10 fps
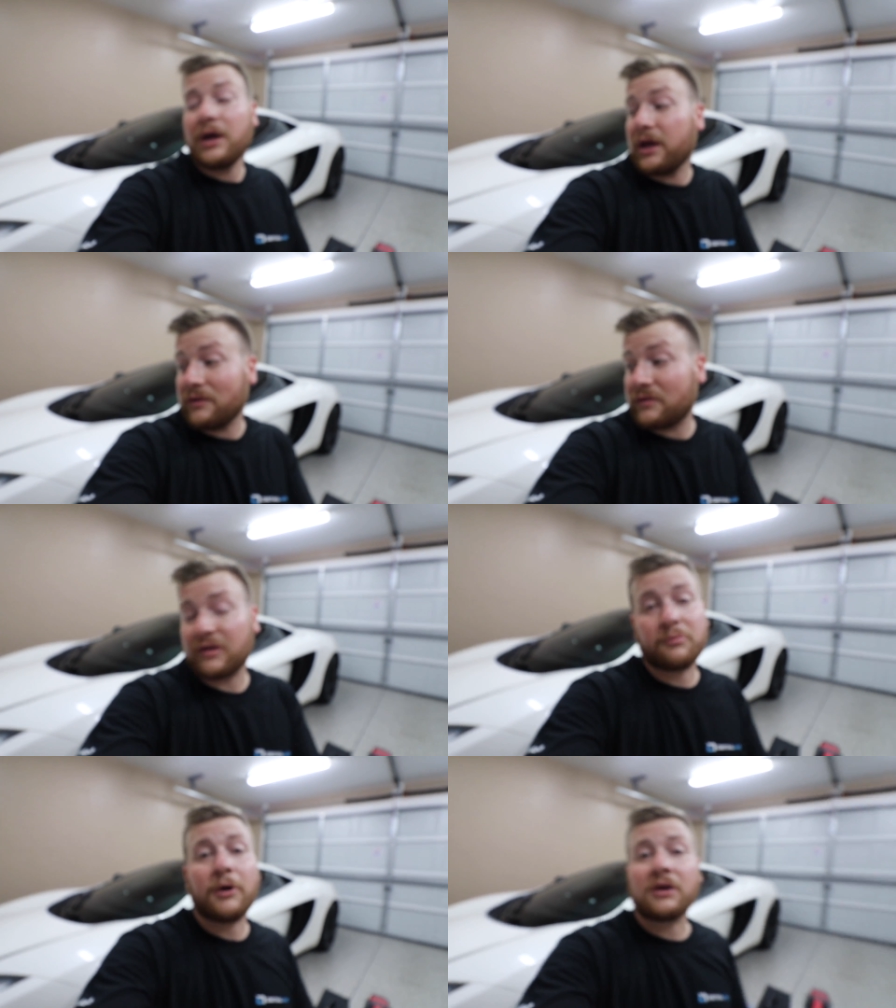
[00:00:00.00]
and
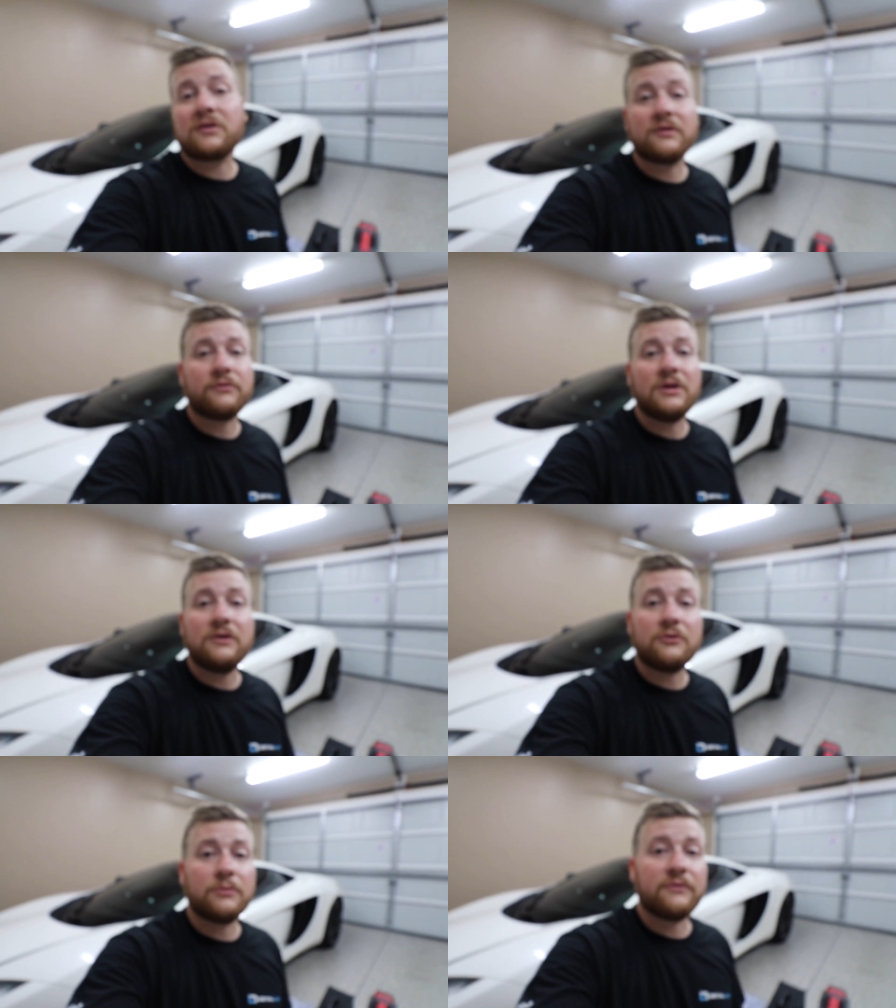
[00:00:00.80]
6 buckets if you
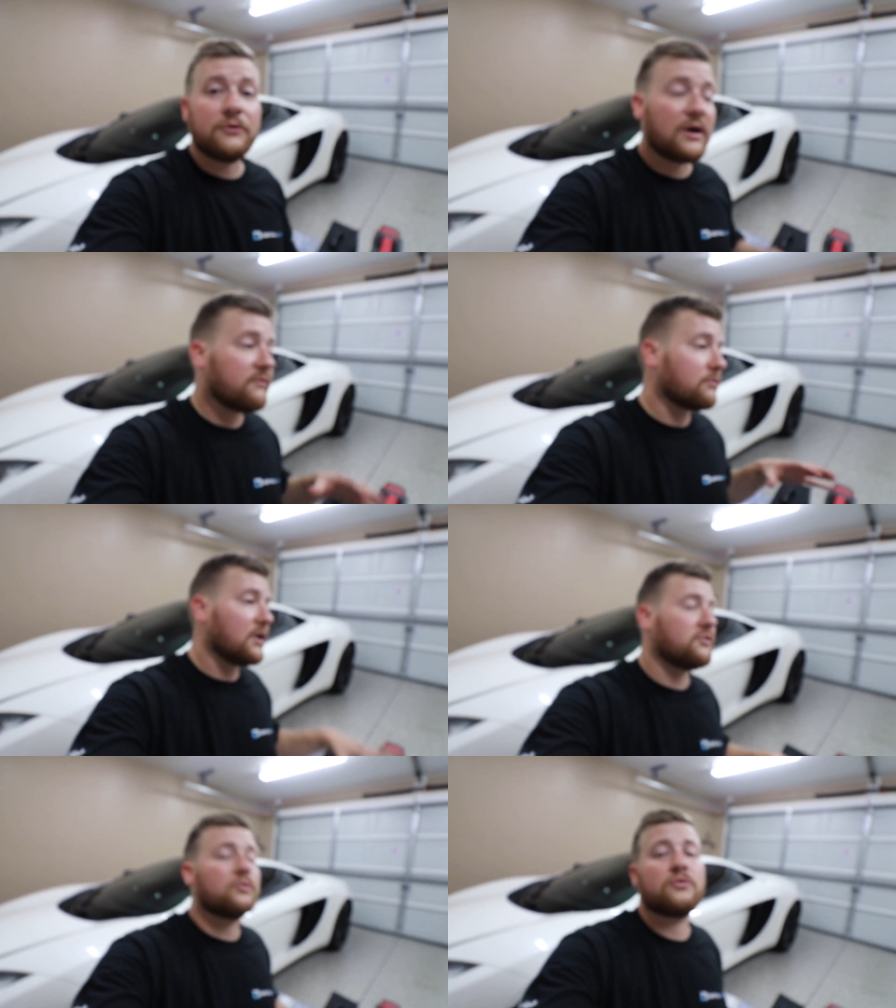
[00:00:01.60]
need to, but if you don't have the
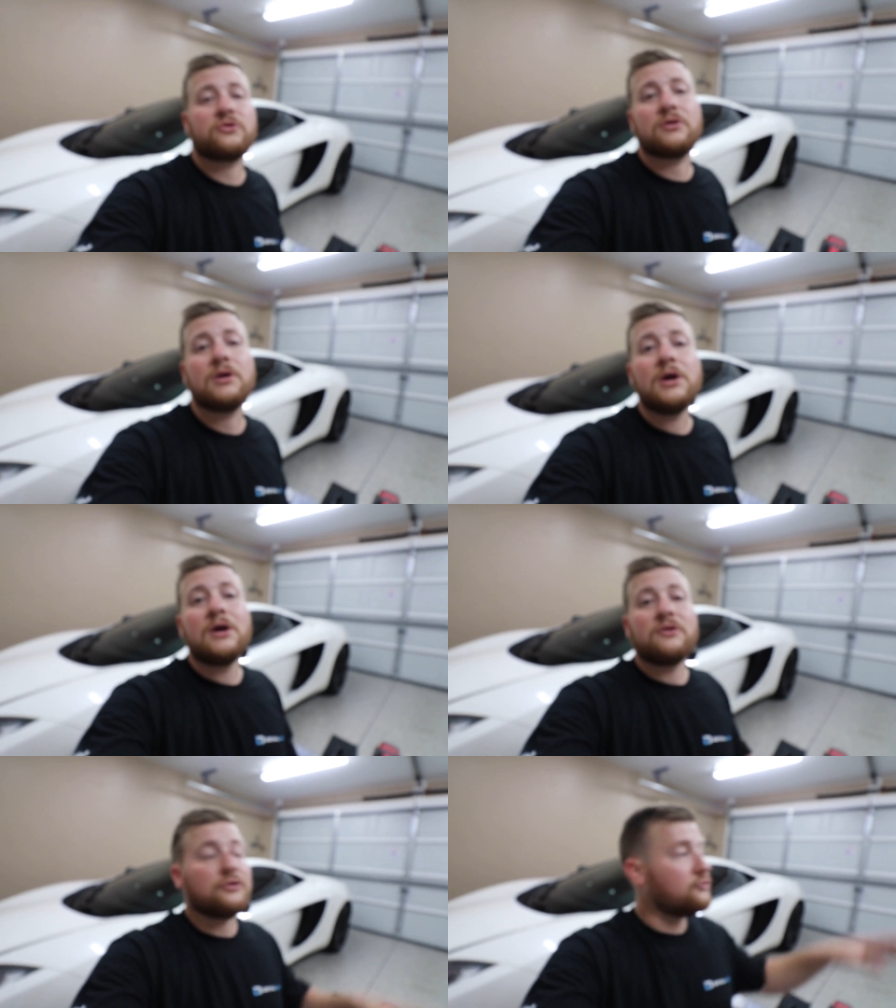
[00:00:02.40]
right tools to
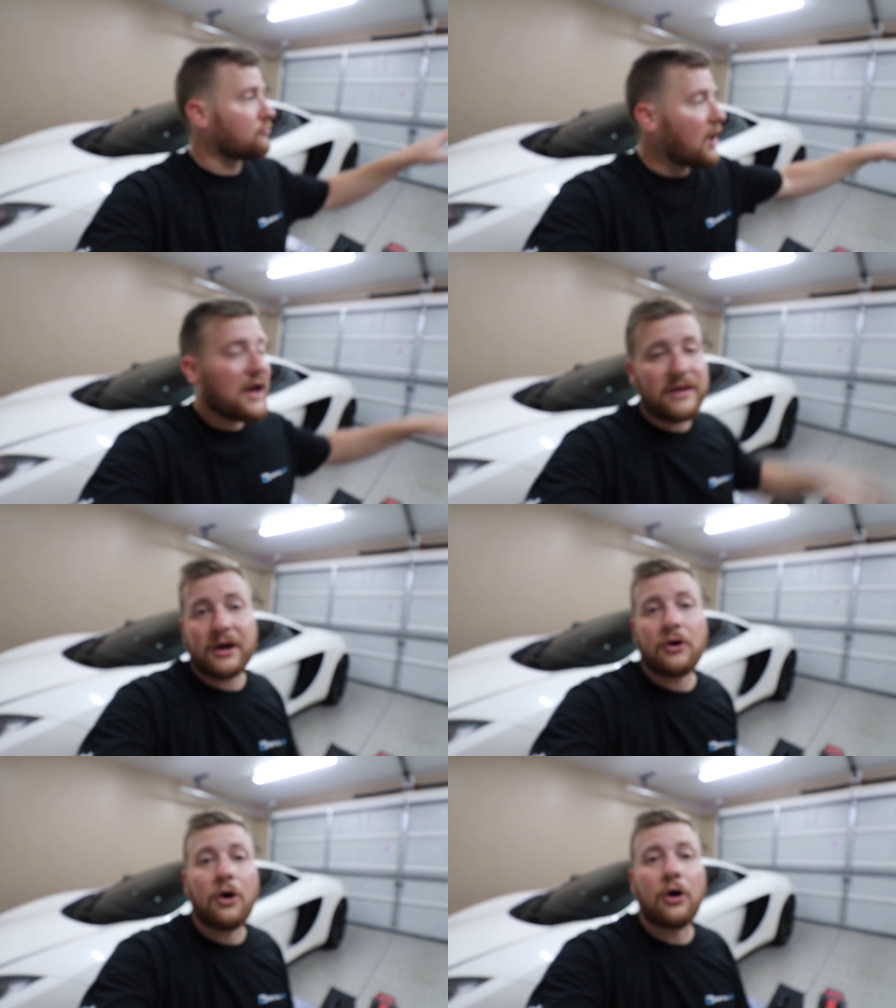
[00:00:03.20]
dry
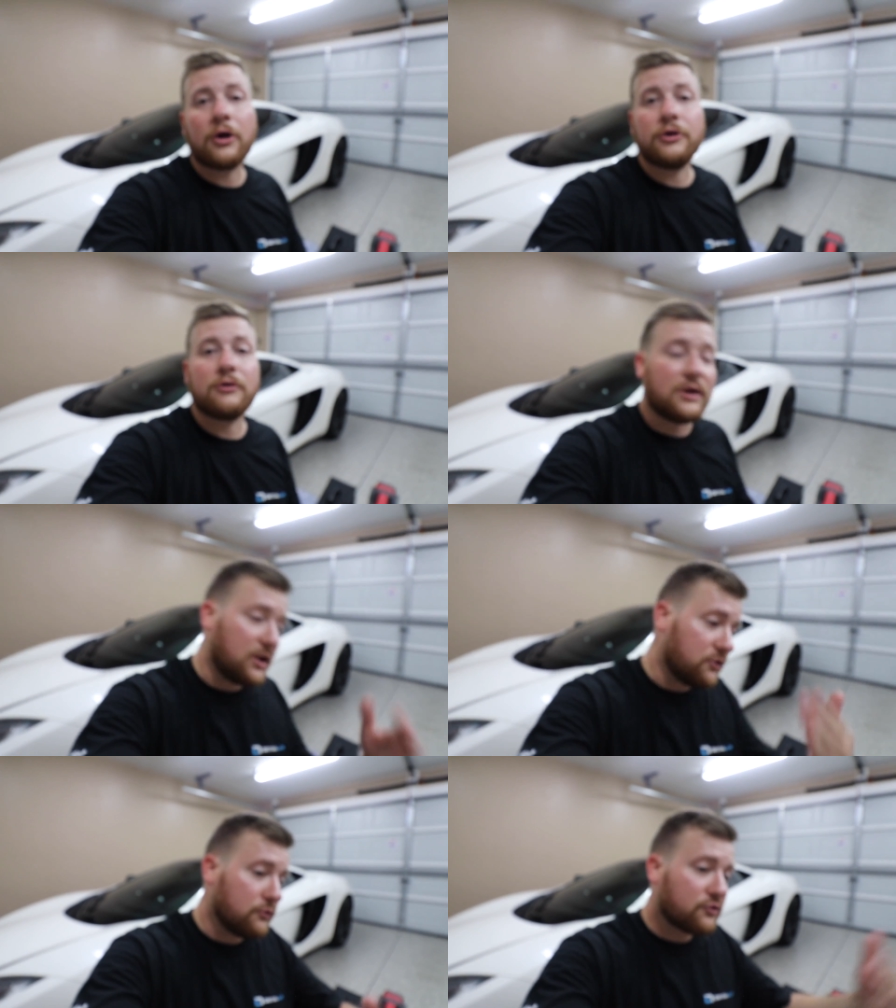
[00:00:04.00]
that car, you're gonna
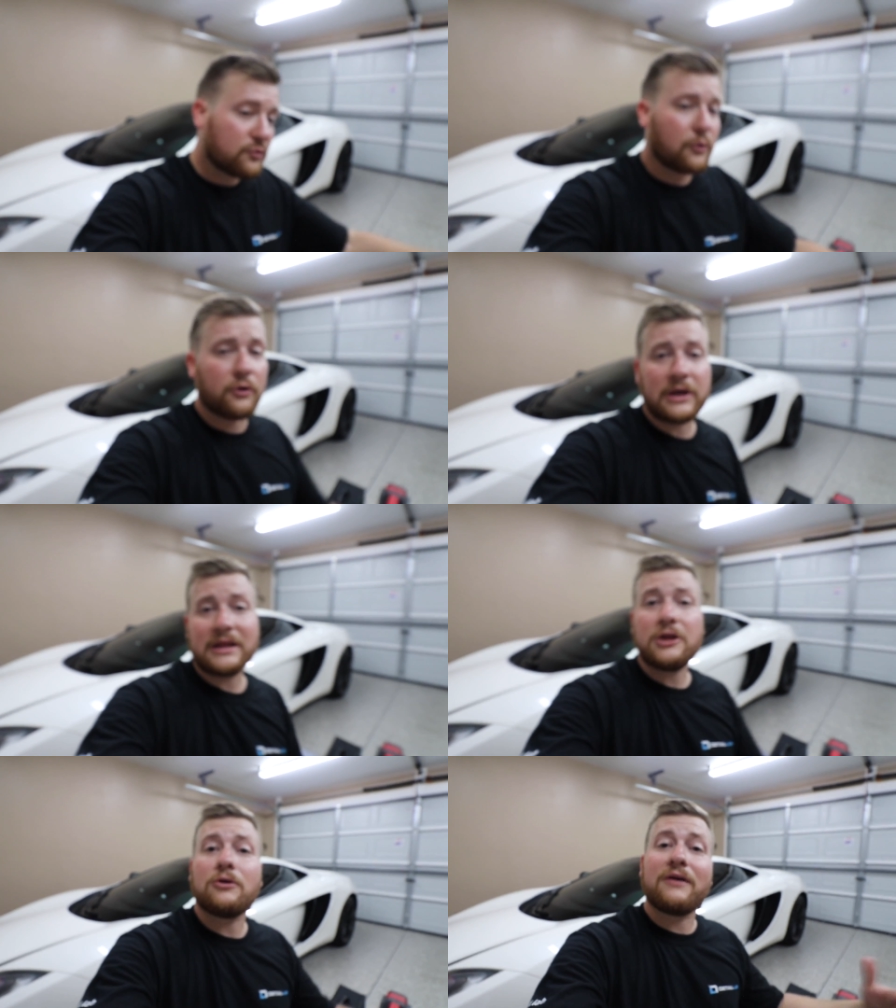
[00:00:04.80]
induce swirling,
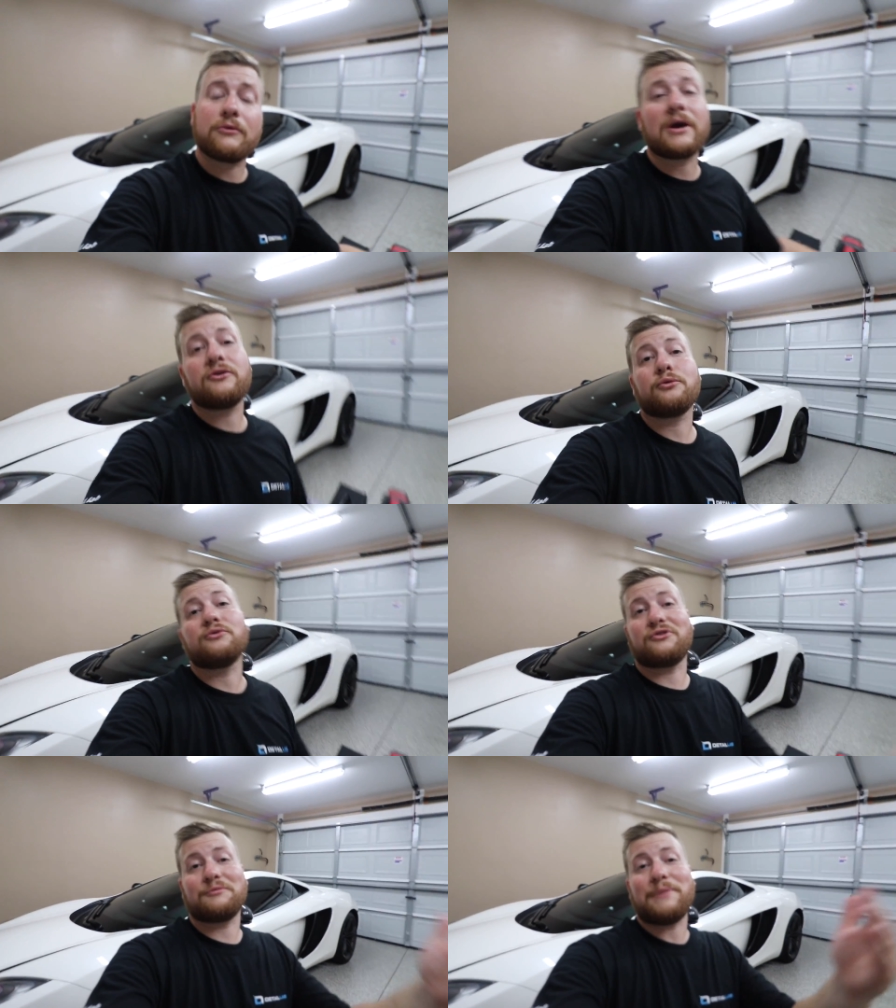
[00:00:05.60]
then you don't have the right
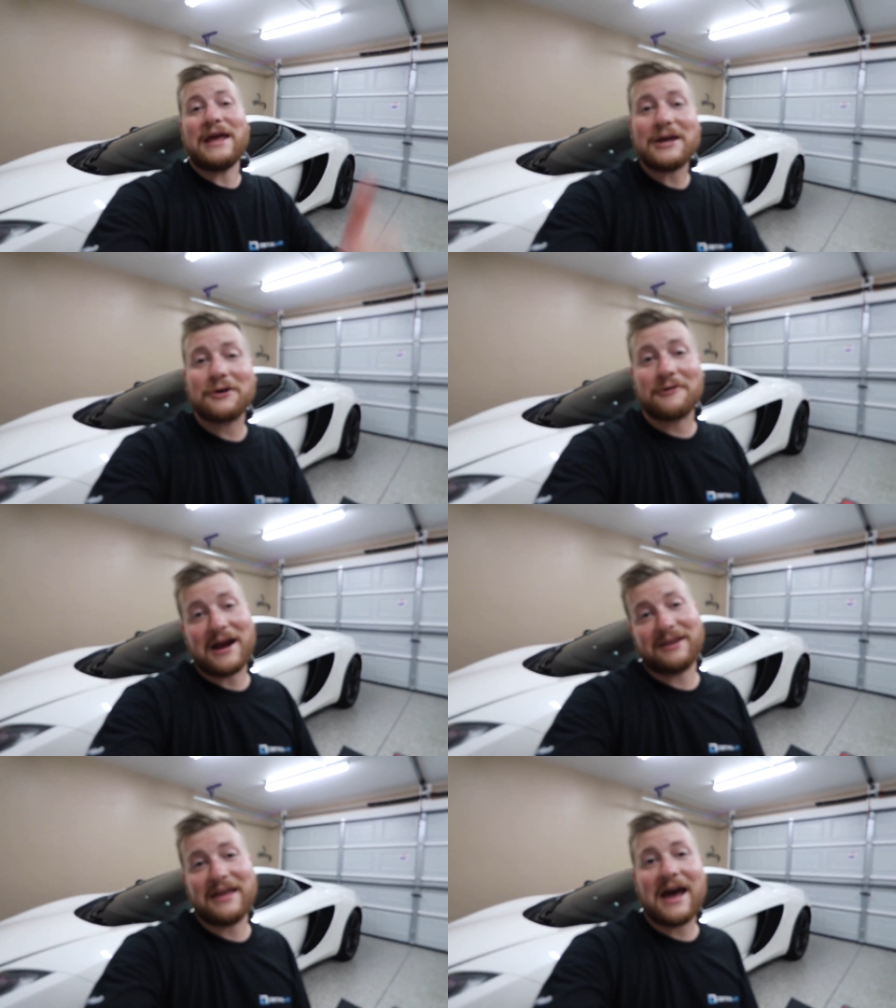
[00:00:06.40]
tools to paint
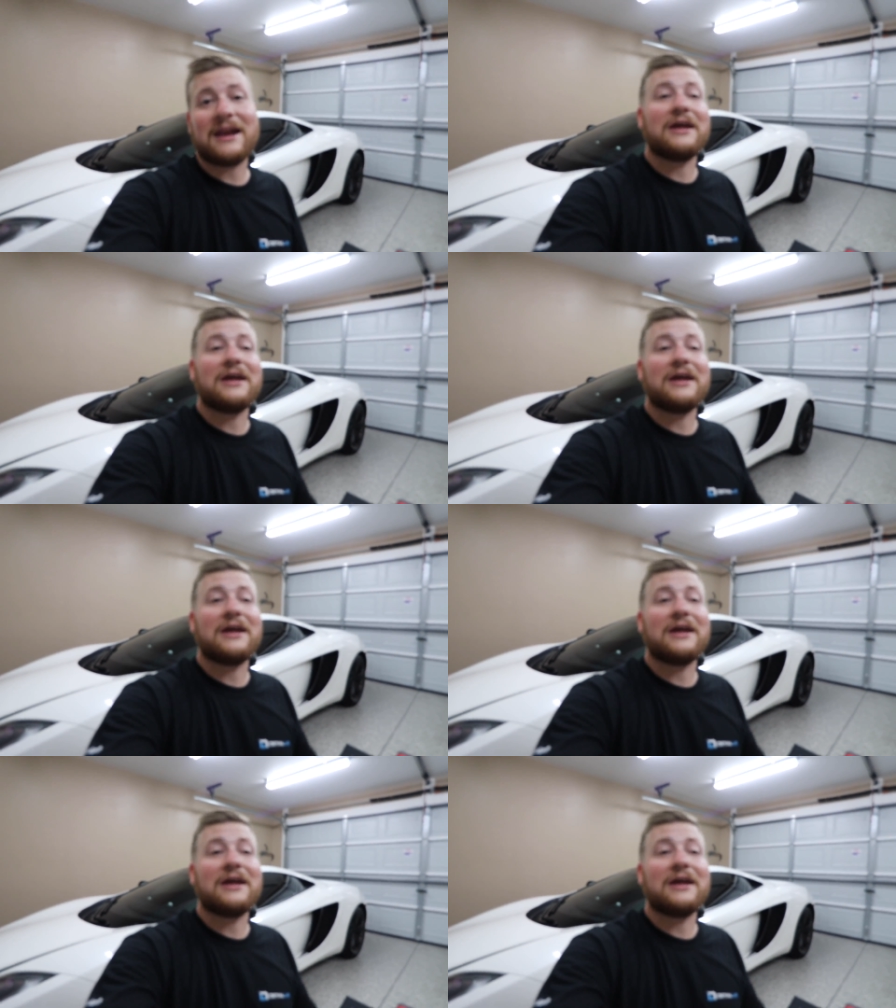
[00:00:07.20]
correct that,